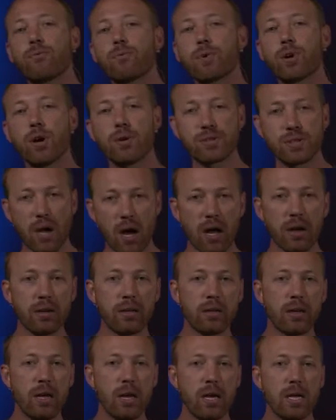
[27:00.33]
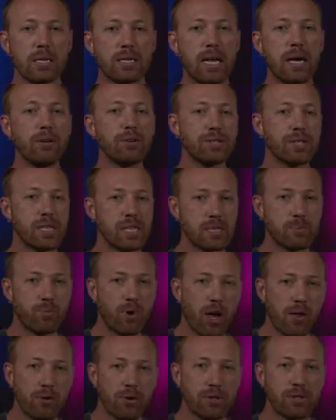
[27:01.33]
goes on and tells his
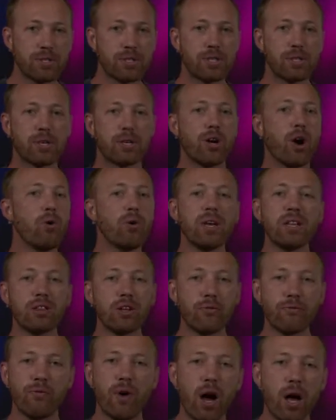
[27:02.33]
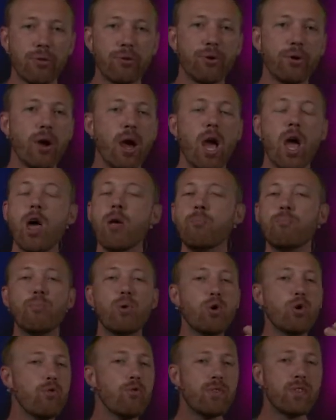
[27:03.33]
brothers to go get their father and
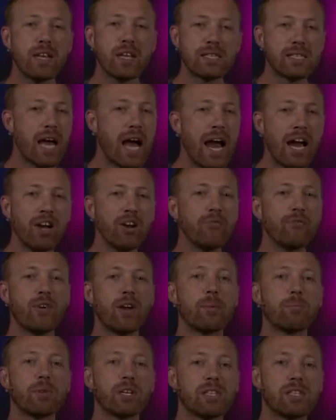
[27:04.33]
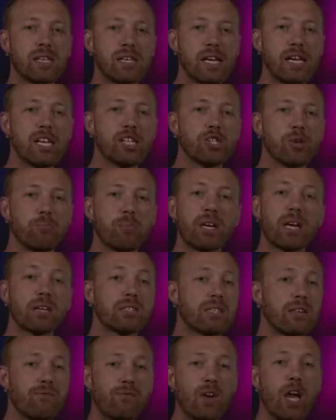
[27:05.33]
move the entire family to Egypt because
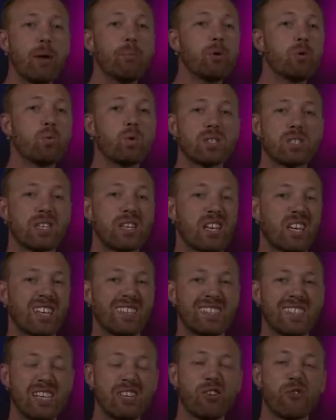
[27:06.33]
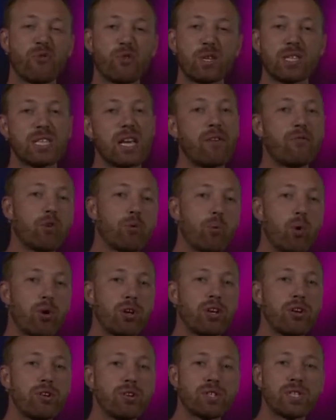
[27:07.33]
the famine was going to continue for several more
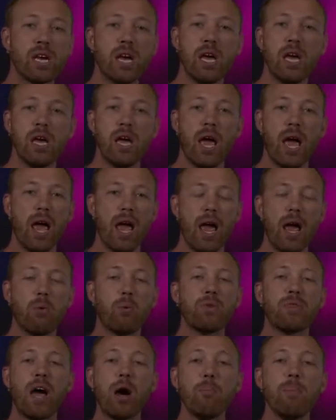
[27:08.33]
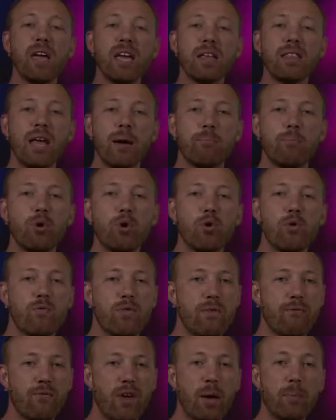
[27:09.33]
years. And without making that move,
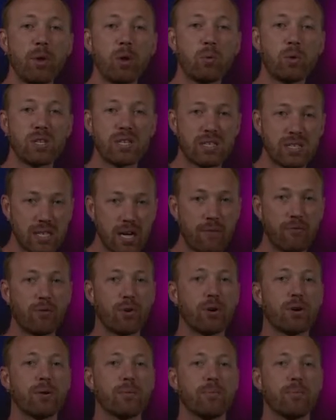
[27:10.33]
the family would suffer.